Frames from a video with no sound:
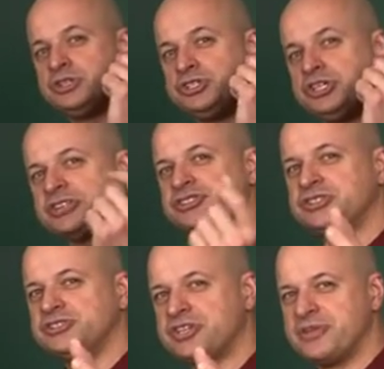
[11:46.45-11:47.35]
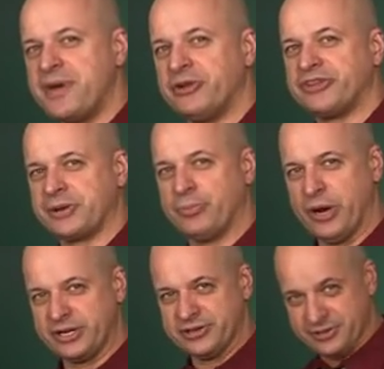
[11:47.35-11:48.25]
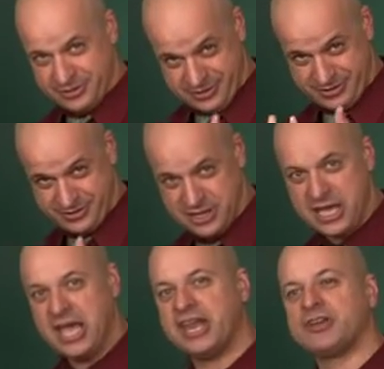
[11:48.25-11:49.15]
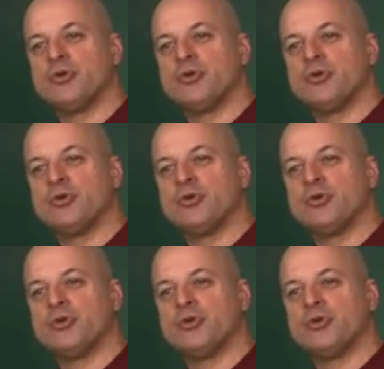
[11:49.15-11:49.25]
just to the melting point. And in